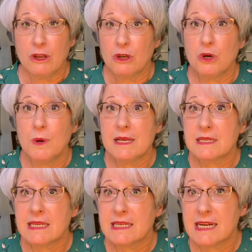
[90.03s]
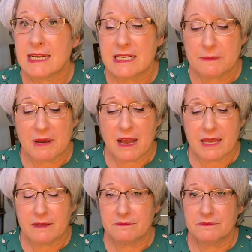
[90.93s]
Who else is standing
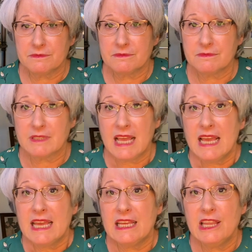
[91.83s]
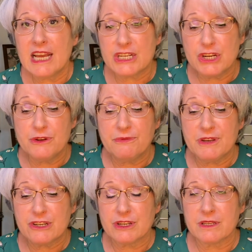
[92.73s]
by? Elected
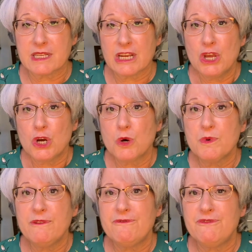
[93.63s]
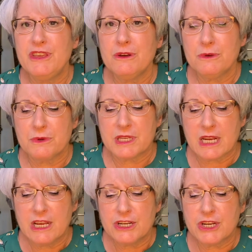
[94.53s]
officials who refuse
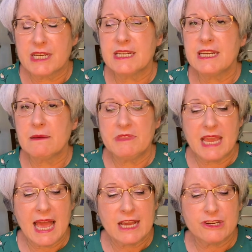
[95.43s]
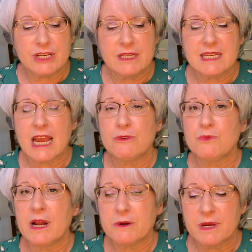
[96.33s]
to condemn the actions and
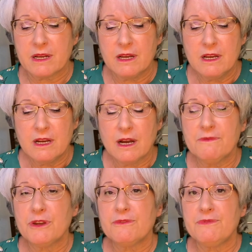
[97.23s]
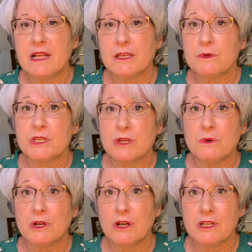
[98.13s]
rhetoric of their fellow
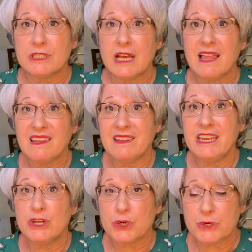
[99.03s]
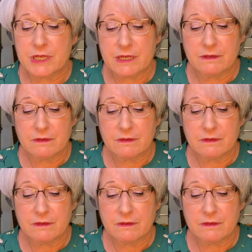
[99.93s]
so-called leaders,